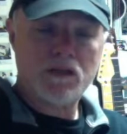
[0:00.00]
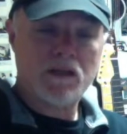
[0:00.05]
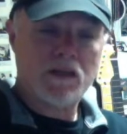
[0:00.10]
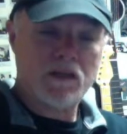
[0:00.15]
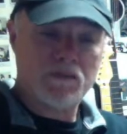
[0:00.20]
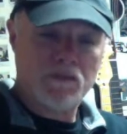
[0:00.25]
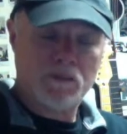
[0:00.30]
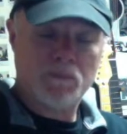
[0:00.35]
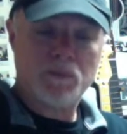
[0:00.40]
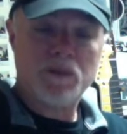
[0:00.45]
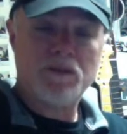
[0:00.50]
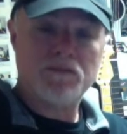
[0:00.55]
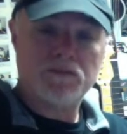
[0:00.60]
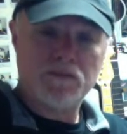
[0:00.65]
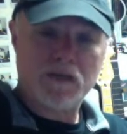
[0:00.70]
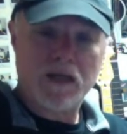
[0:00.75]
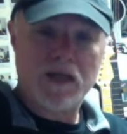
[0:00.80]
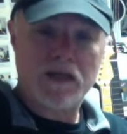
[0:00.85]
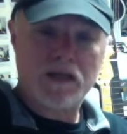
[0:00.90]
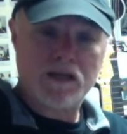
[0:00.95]
have the B
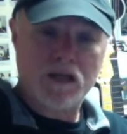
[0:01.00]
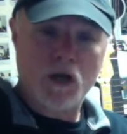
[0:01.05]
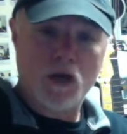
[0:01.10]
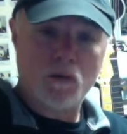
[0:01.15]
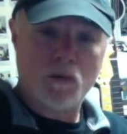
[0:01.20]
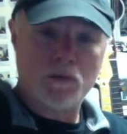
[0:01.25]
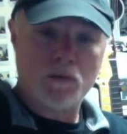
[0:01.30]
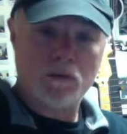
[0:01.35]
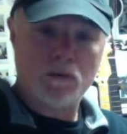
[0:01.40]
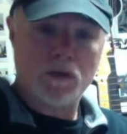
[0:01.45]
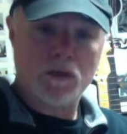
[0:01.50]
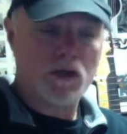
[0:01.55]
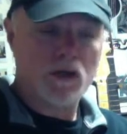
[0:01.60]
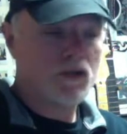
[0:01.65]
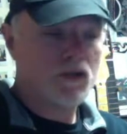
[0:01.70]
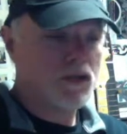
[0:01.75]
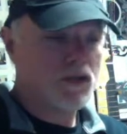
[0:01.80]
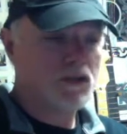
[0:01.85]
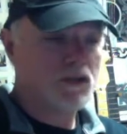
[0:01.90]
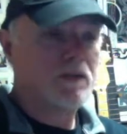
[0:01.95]
flat note are
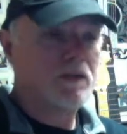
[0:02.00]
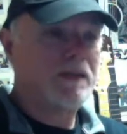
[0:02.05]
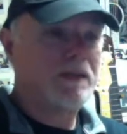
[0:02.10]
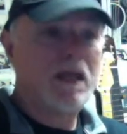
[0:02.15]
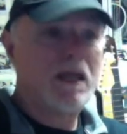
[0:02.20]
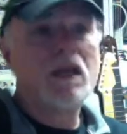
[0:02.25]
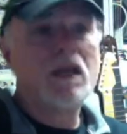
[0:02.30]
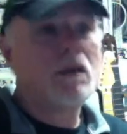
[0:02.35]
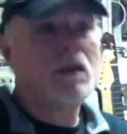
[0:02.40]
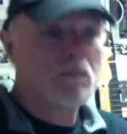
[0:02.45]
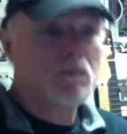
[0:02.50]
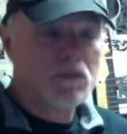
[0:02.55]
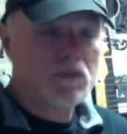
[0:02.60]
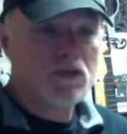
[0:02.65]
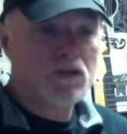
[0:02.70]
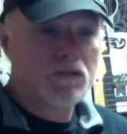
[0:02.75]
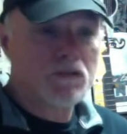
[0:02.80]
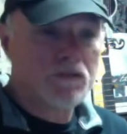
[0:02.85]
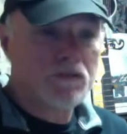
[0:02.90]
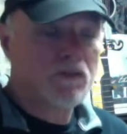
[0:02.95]
just
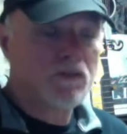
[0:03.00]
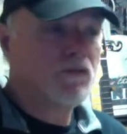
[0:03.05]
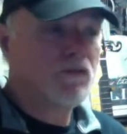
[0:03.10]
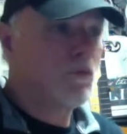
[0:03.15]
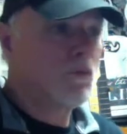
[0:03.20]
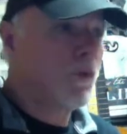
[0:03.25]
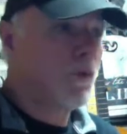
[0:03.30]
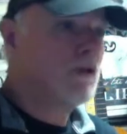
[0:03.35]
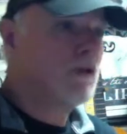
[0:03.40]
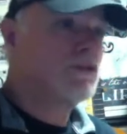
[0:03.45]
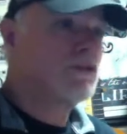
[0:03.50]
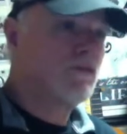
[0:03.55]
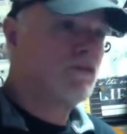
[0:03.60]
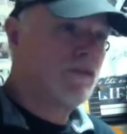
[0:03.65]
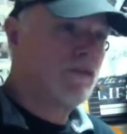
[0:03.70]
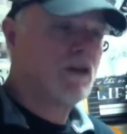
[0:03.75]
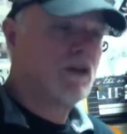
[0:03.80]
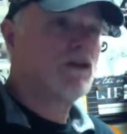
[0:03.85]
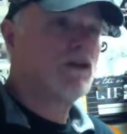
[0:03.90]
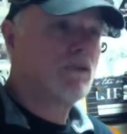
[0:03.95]
names of different ways of
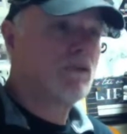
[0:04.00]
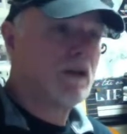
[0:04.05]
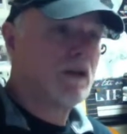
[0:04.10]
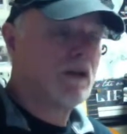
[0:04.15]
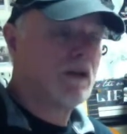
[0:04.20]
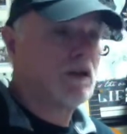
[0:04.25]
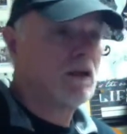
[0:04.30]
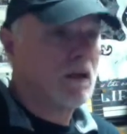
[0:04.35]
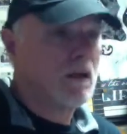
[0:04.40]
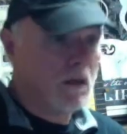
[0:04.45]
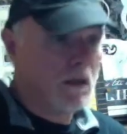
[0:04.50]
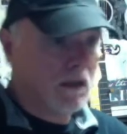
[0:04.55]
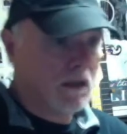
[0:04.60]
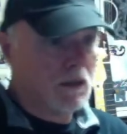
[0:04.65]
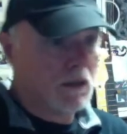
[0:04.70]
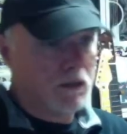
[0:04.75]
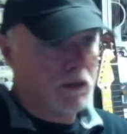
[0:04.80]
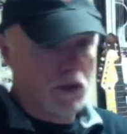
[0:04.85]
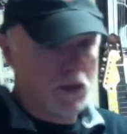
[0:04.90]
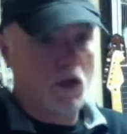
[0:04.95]
hearing
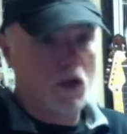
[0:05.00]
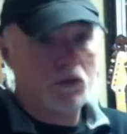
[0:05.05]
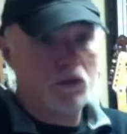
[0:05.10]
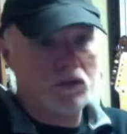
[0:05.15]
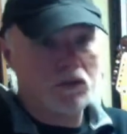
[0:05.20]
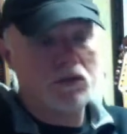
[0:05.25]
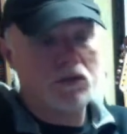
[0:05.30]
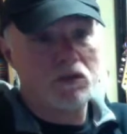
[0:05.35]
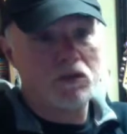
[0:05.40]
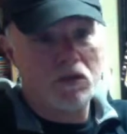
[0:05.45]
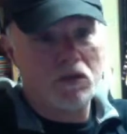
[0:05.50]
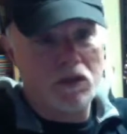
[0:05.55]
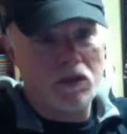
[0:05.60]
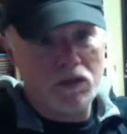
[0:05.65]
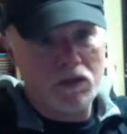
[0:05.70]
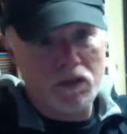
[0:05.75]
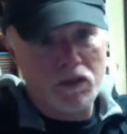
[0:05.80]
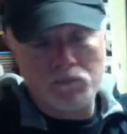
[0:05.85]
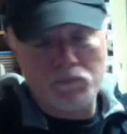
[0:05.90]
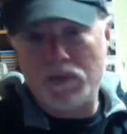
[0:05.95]
notes
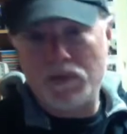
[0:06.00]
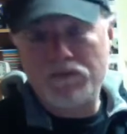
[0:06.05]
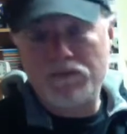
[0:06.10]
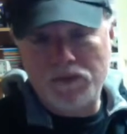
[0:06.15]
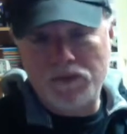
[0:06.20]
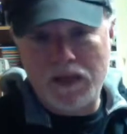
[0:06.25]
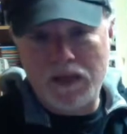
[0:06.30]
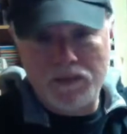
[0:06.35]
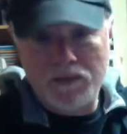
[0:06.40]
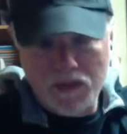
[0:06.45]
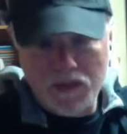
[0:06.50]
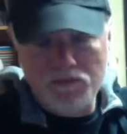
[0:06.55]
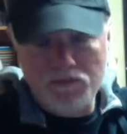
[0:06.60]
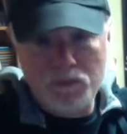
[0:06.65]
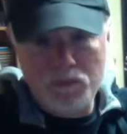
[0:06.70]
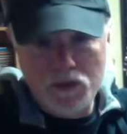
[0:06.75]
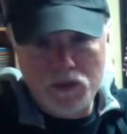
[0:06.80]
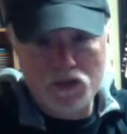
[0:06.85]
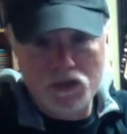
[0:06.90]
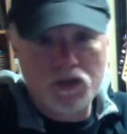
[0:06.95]
in the B flat in the F
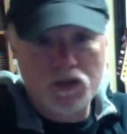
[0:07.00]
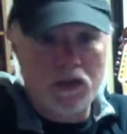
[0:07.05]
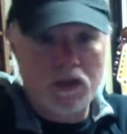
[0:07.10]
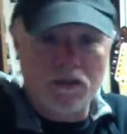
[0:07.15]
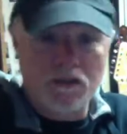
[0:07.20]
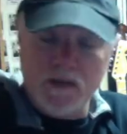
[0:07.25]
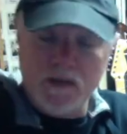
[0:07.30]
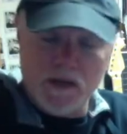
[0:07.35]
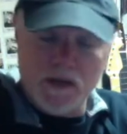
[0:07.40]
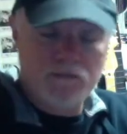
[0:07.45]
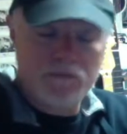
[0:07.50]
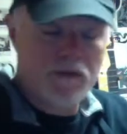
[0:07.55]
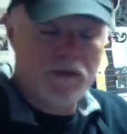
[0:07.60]
major scale that have the